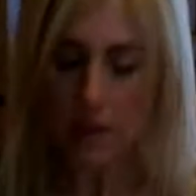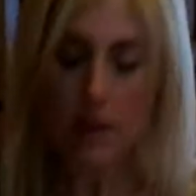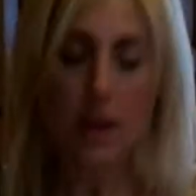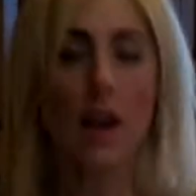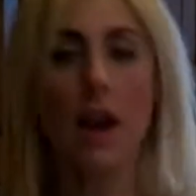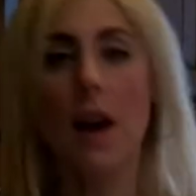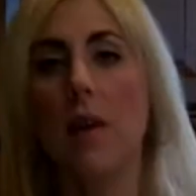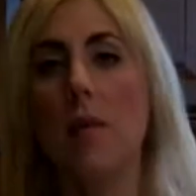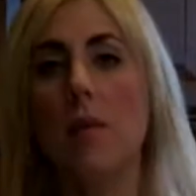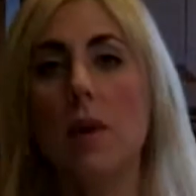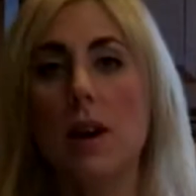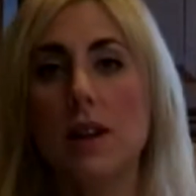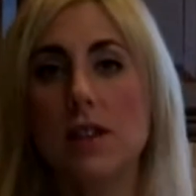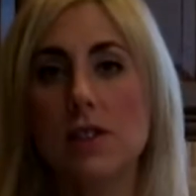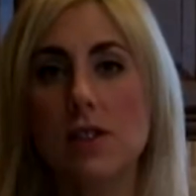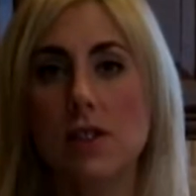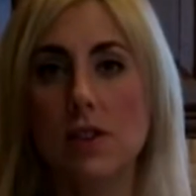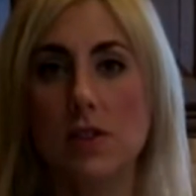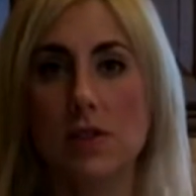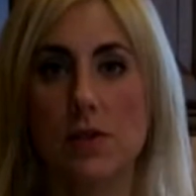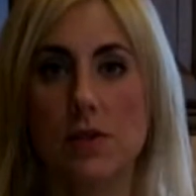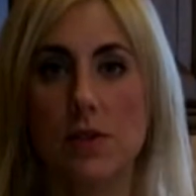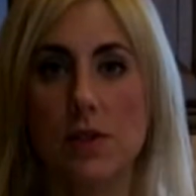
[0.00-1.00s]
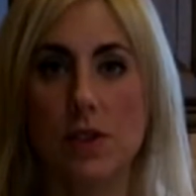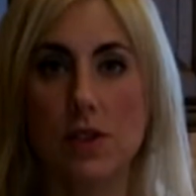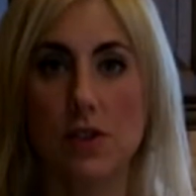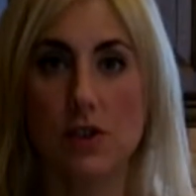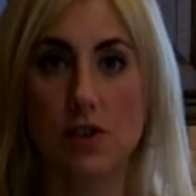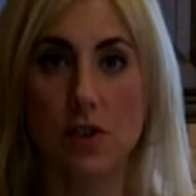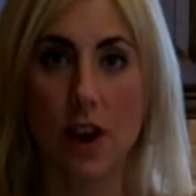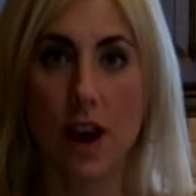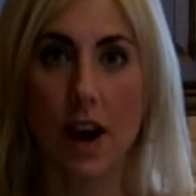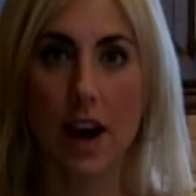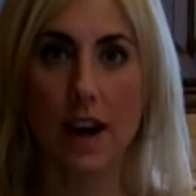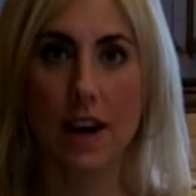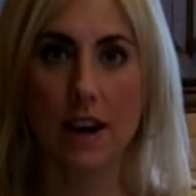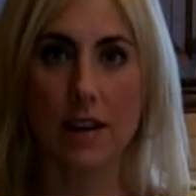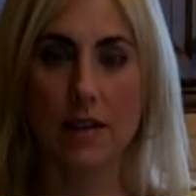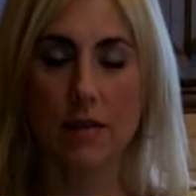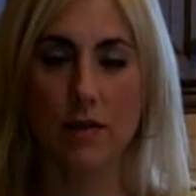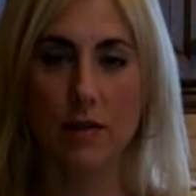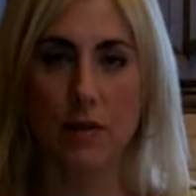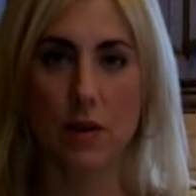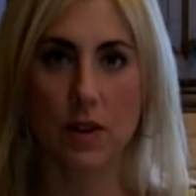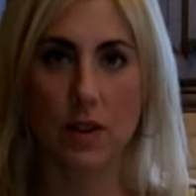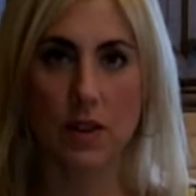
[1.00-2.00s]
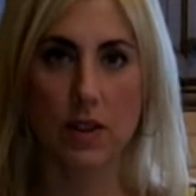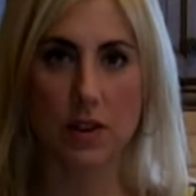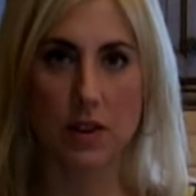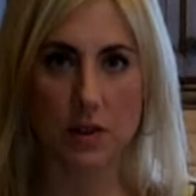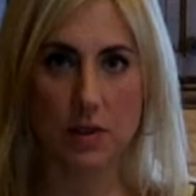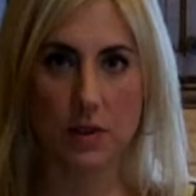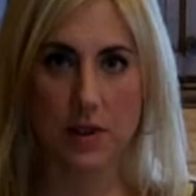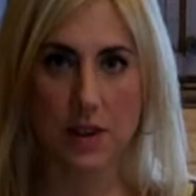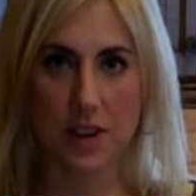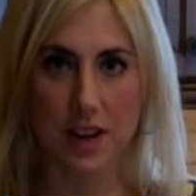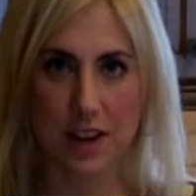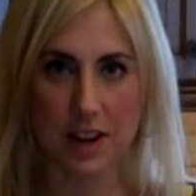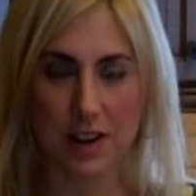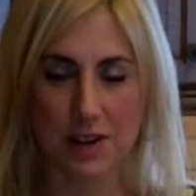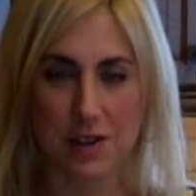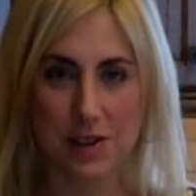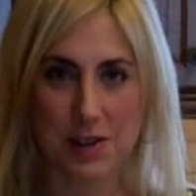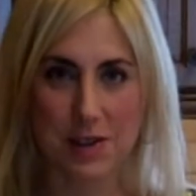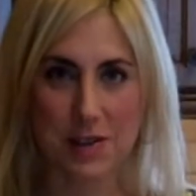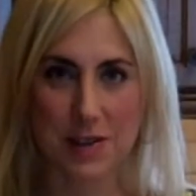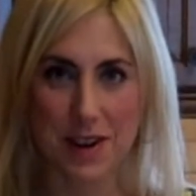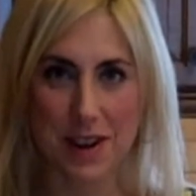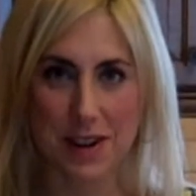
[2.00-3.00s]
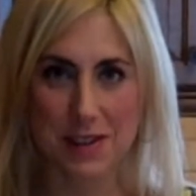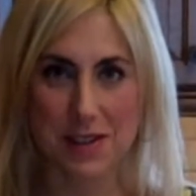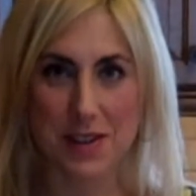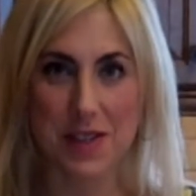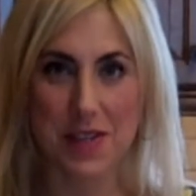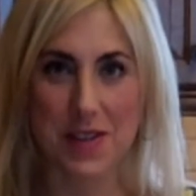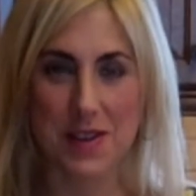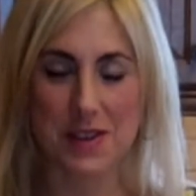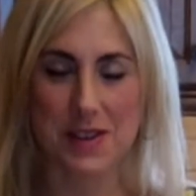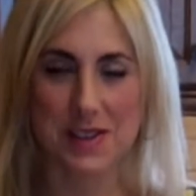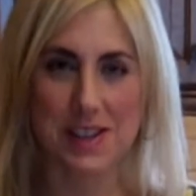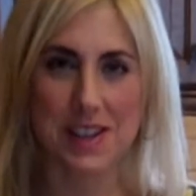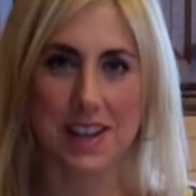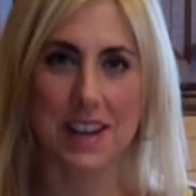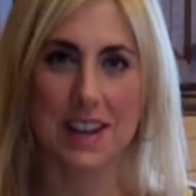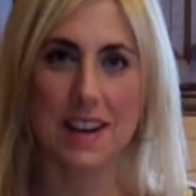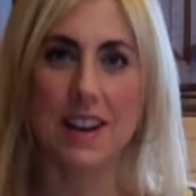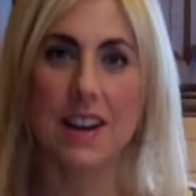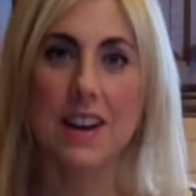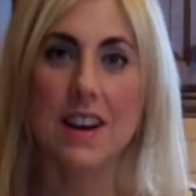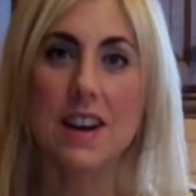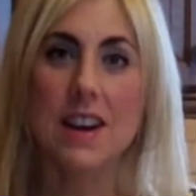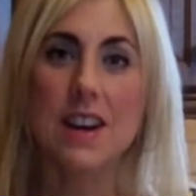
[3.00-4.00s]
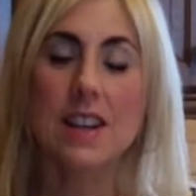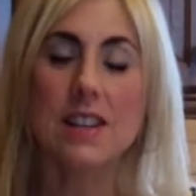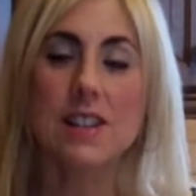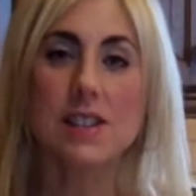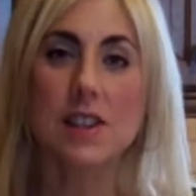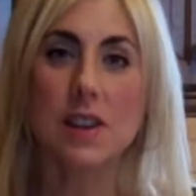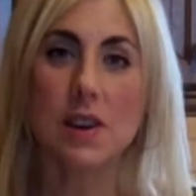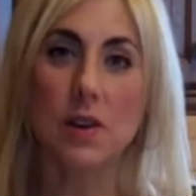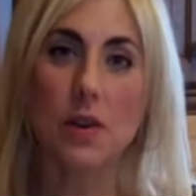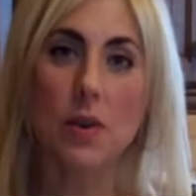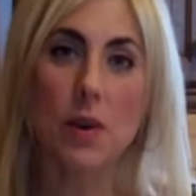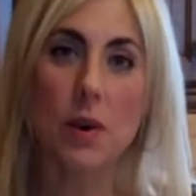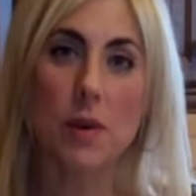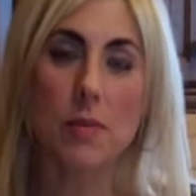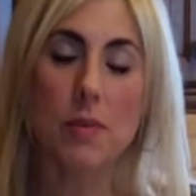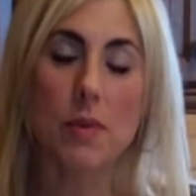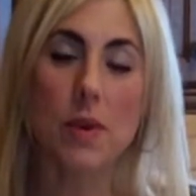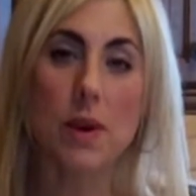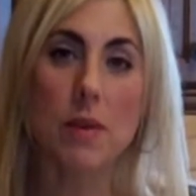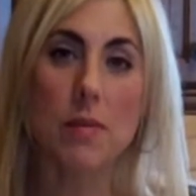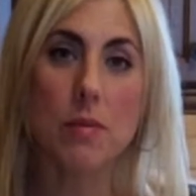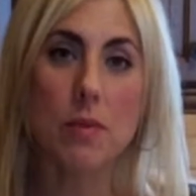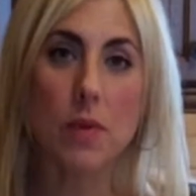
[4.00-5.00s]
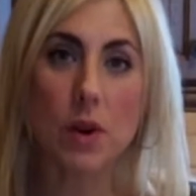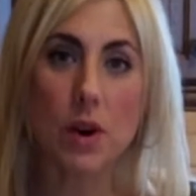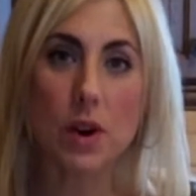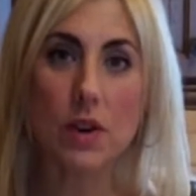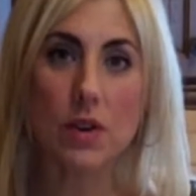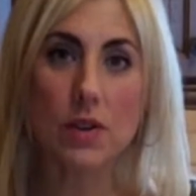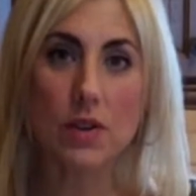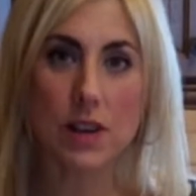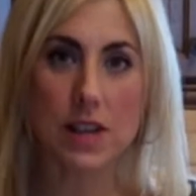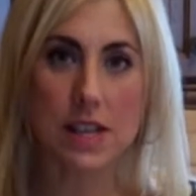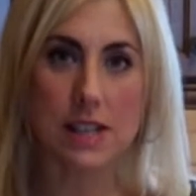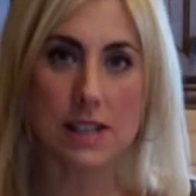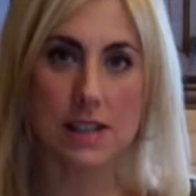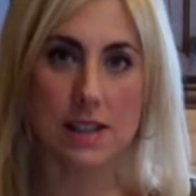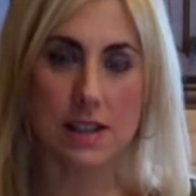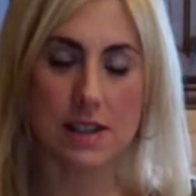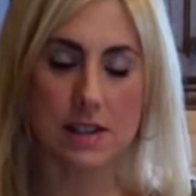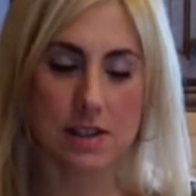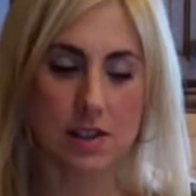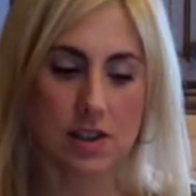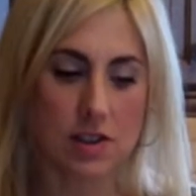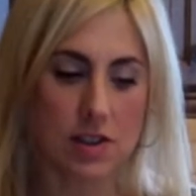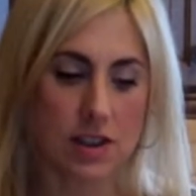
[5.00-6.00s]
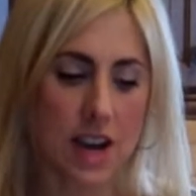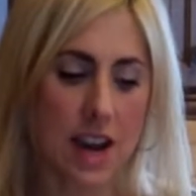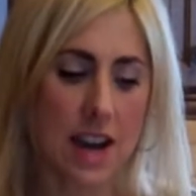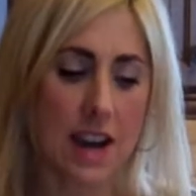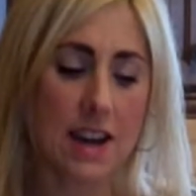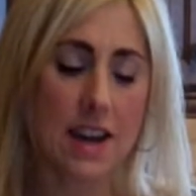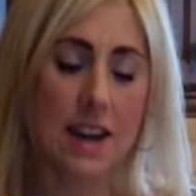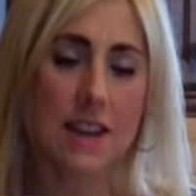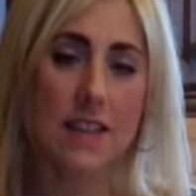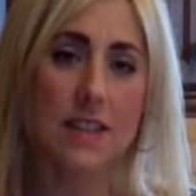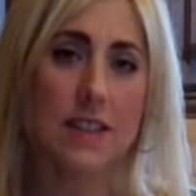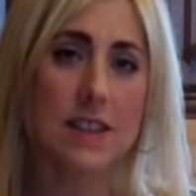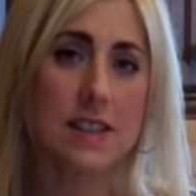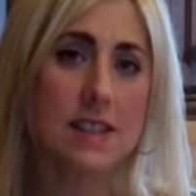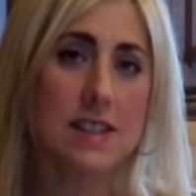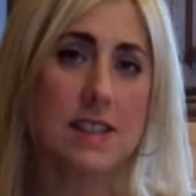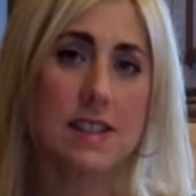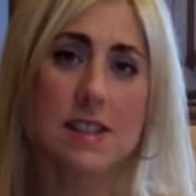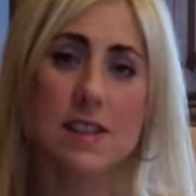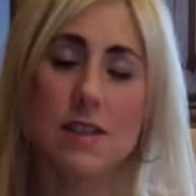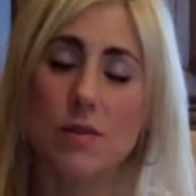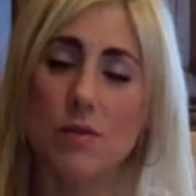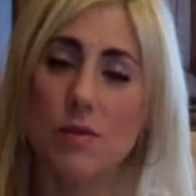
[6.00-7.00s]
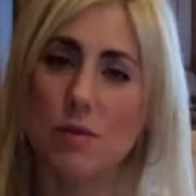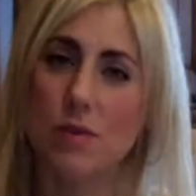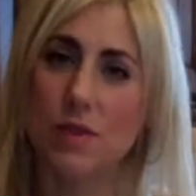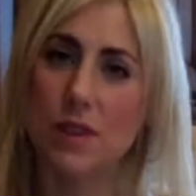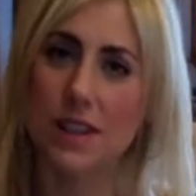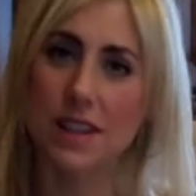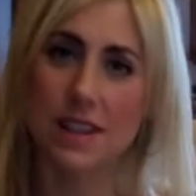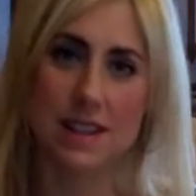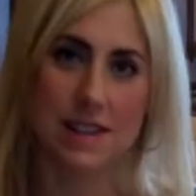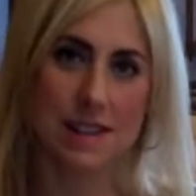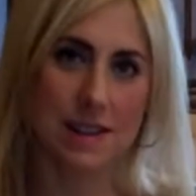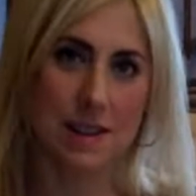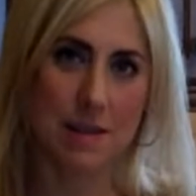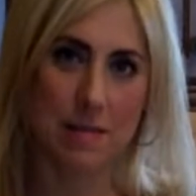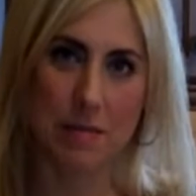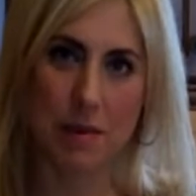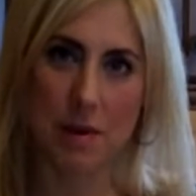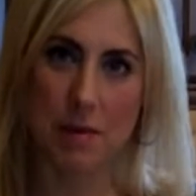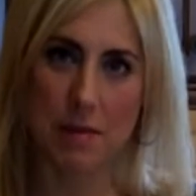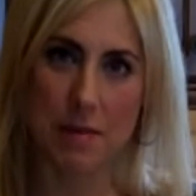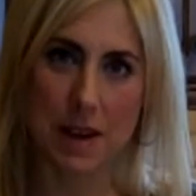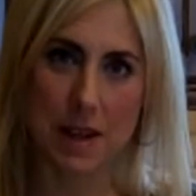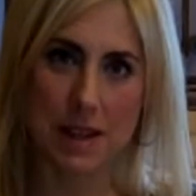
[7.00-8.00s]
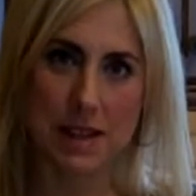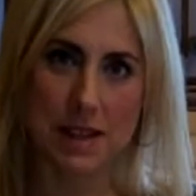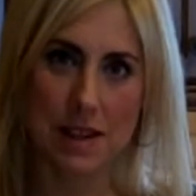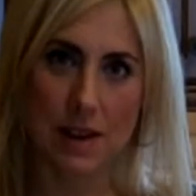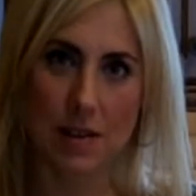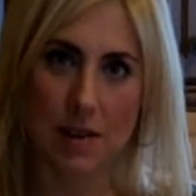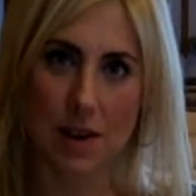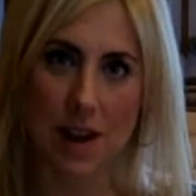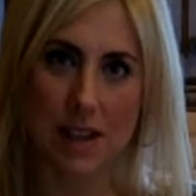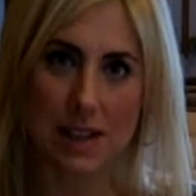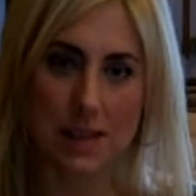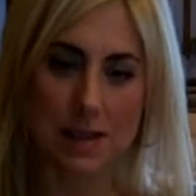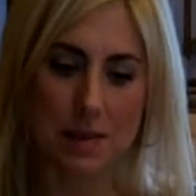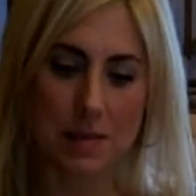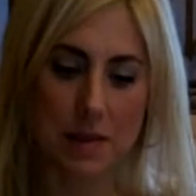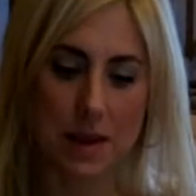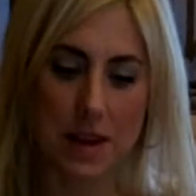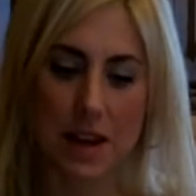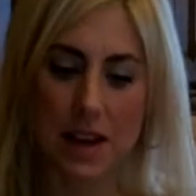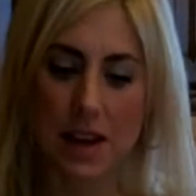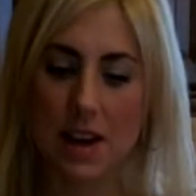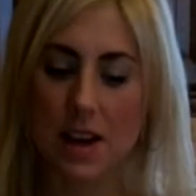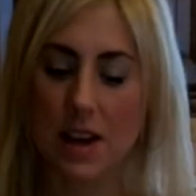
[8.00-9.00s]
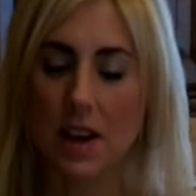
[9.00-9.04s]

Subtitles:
I want you to try for the new year, 2013, to incorporate more greens into your diet. And this is a really simple, basic recipe.